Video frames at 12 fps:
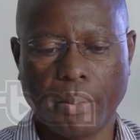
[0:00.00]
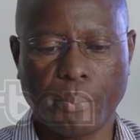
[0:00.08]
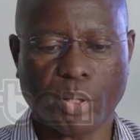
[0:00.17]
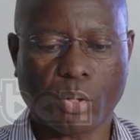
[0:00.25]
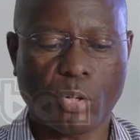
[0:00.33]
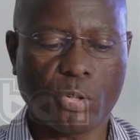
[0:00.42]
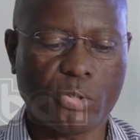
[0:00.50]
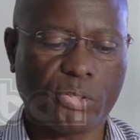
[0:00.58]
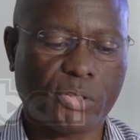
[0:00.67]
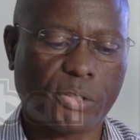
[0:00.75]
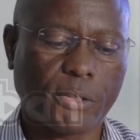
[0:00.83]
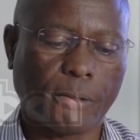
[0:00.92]

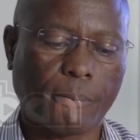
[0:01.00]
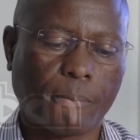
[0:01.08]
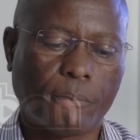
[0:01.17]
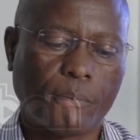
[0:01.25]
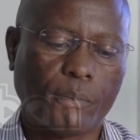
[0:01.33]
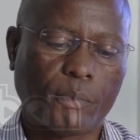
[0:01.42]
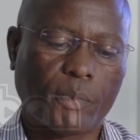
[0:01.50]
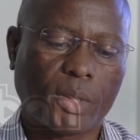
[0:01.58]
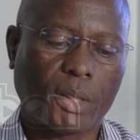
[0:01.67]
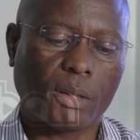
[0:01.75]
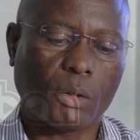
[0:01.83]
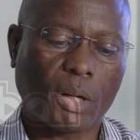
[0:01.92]
Because
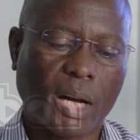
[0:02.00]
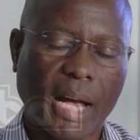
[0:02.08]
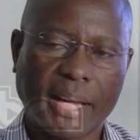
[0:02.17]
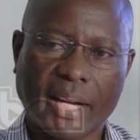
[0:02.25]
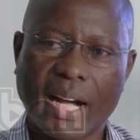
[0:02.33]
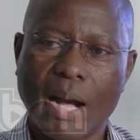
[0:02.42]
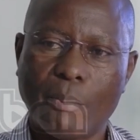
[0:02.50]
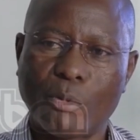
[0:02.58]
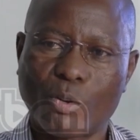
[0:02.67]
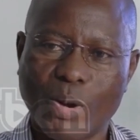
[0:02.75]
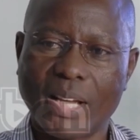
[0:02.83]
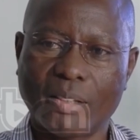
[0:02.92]
I come
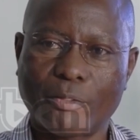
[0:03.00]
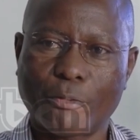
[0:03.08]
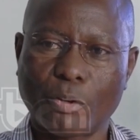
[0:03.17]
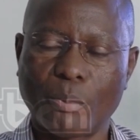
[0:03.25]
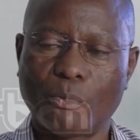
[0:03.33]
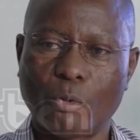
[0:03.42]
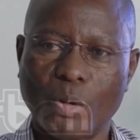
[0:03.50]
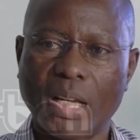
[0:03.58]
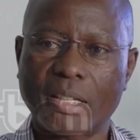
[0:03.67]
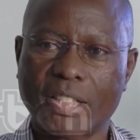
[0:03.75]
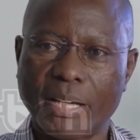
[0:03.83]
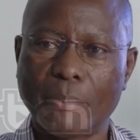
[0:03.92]
right from
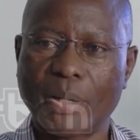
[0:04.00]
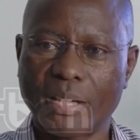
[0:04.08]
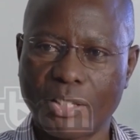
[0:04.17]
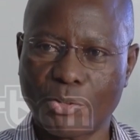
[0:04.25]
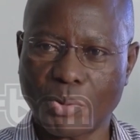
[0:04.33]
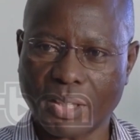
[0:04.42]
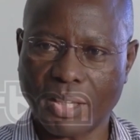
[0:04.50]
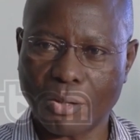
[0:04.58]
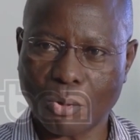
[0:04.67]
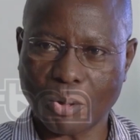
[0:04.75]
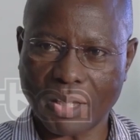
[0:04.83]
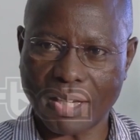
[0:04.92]
where Shema district
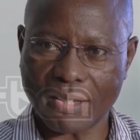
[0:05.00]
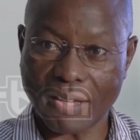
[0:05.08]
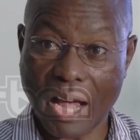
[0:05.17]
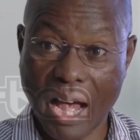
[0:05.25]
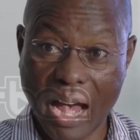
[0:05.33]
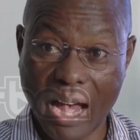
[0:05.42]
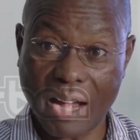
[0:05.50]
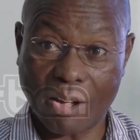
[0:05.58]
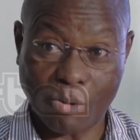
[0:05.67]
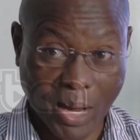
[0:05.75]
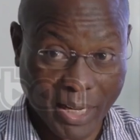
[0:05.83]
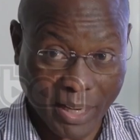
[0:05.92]
headquarters are
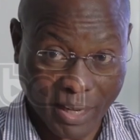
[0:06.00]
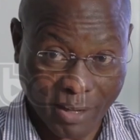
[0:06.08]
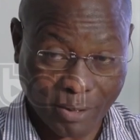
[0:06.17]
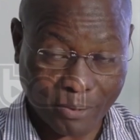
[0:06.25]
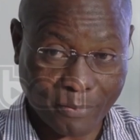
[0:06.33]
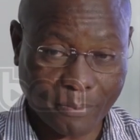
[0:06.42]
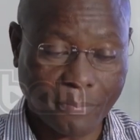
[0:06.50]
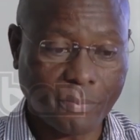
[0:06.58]
right now.